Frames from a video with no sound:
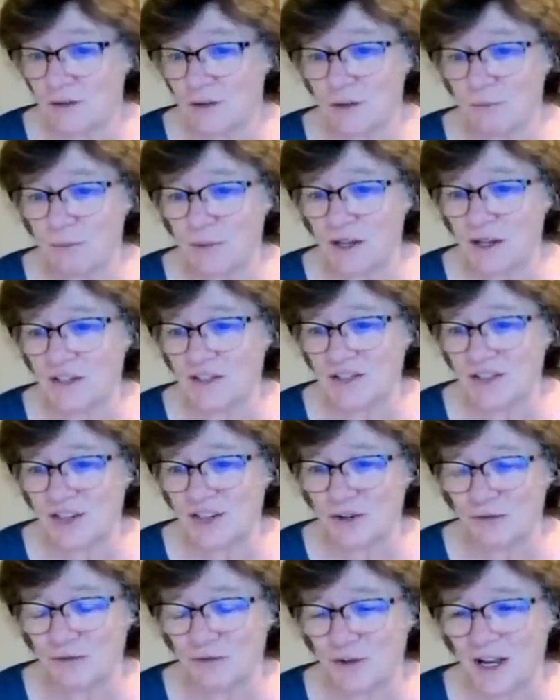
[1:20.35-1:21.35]
the biggest
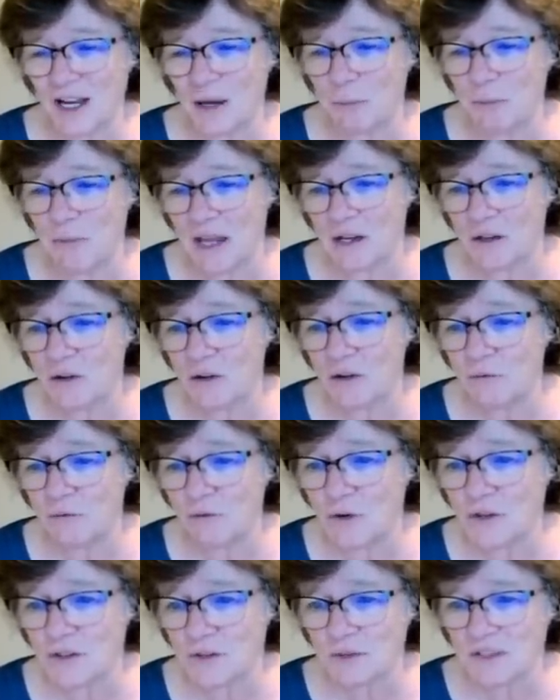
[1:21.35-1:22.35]
year for magnitude
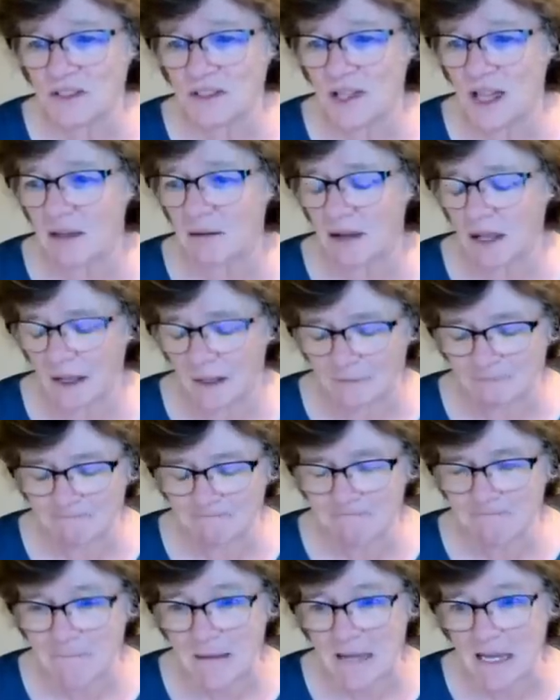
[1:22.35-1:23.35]
fours was
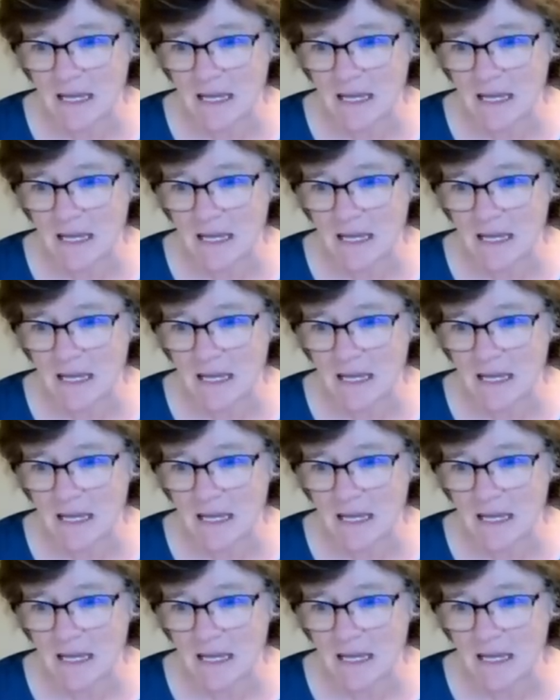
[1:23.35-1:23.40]
um,